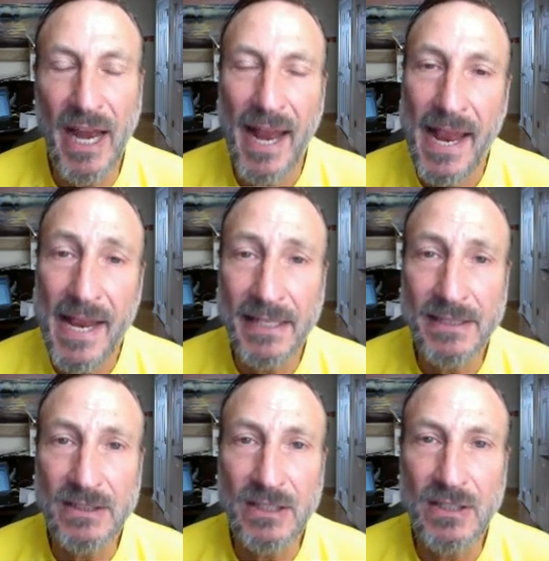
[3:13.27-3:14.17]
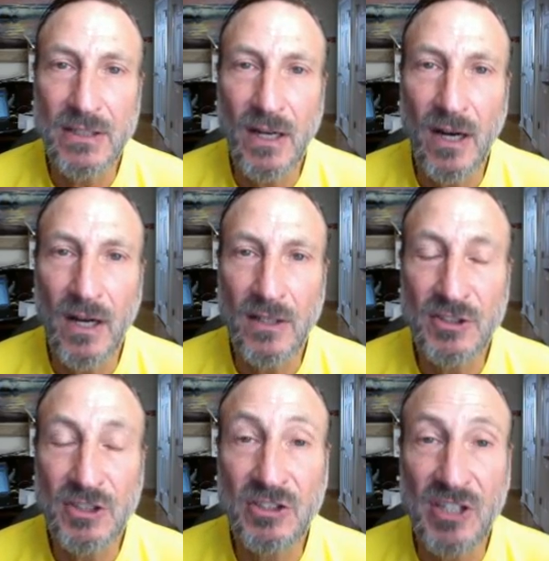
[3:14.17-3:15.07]
and
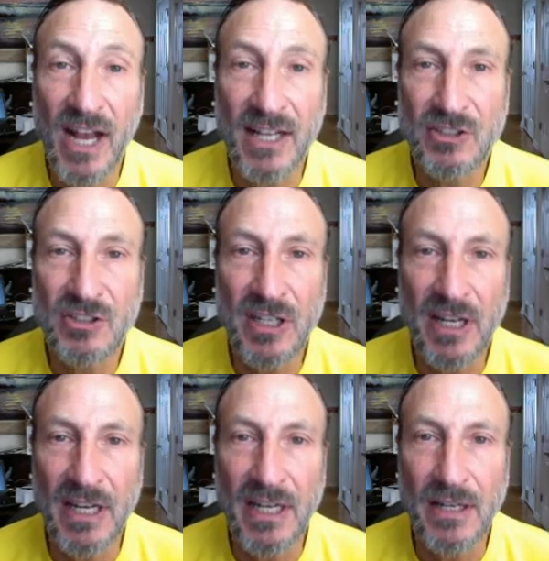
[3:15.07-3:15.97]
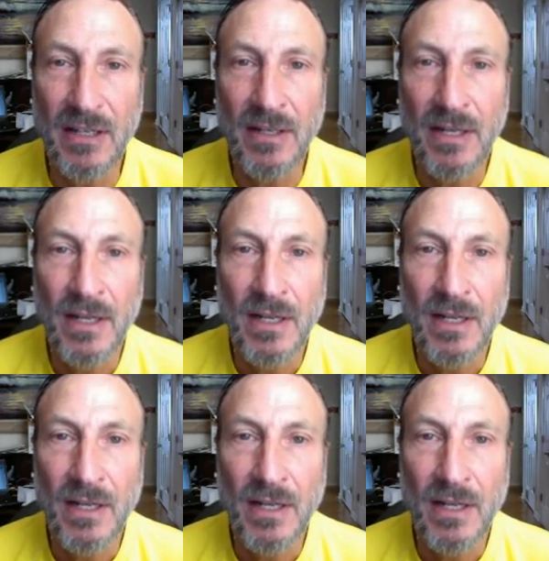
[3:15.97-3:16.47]
success in